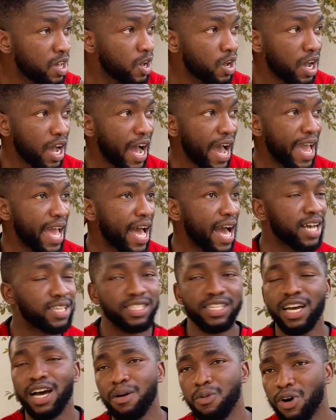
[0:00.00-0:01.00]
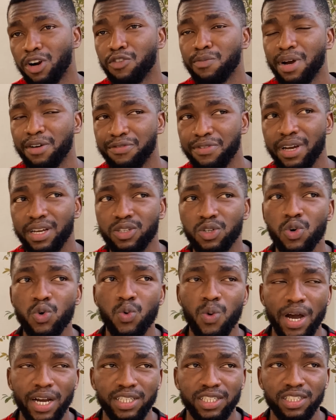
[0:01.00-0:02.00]
I asked one of my friends who
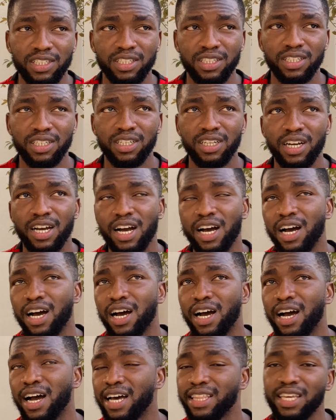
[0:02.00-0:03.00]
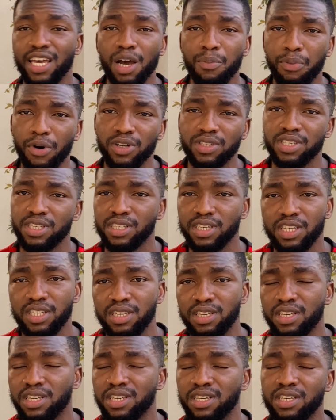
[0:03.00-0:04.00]
worked at the airport.
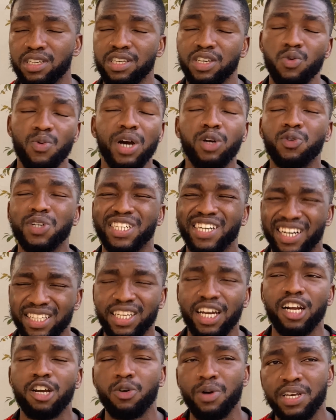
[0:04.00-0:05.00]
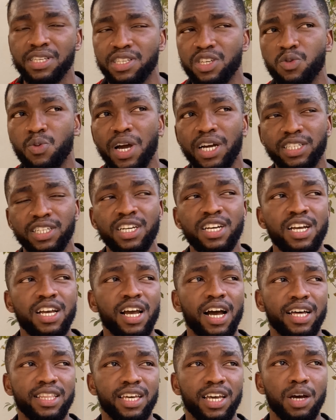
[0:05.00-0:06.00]
He worked with Qatar Airways. He worked
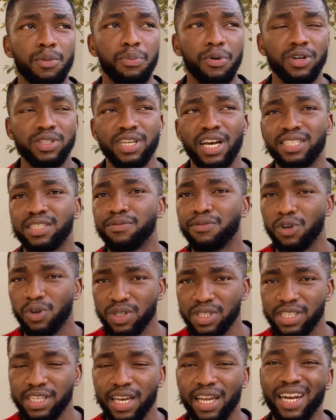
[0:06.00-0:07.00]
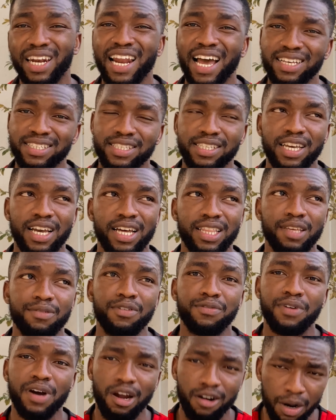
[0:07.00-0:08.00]
at the airport as a volunteer last year at the
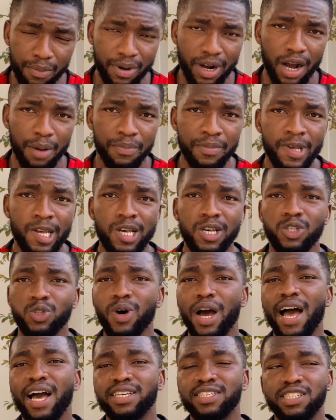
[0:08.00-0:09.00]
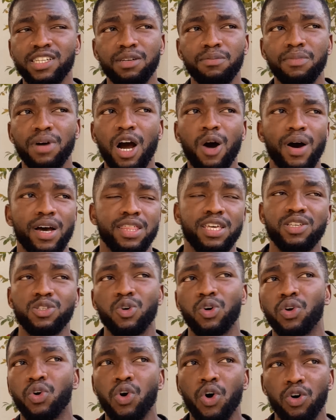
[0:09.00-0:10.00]
FIFA Arab Cup. So I asked him, how are things
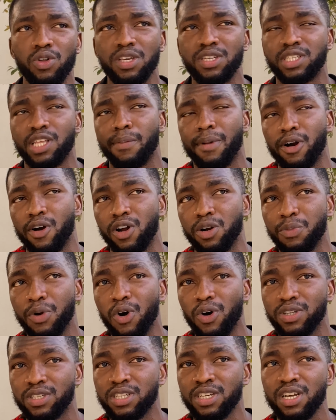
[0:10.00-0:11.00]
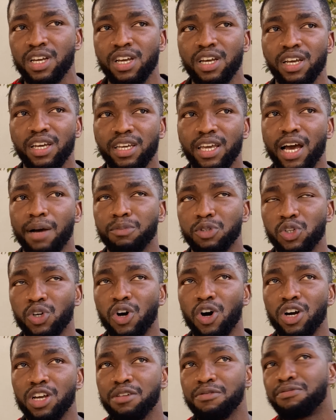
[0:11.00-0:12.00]
going to go this time around? Because yeah, I'm
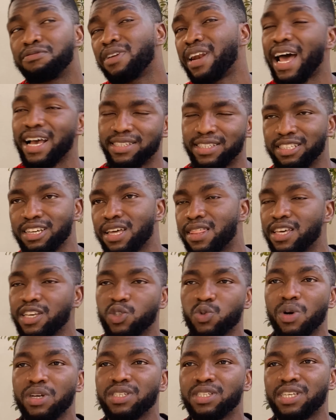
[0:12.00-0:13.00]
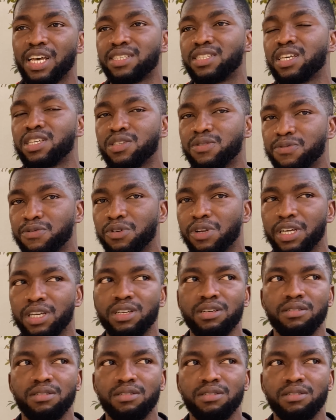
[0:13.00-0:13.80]
sure if last year things went successfully,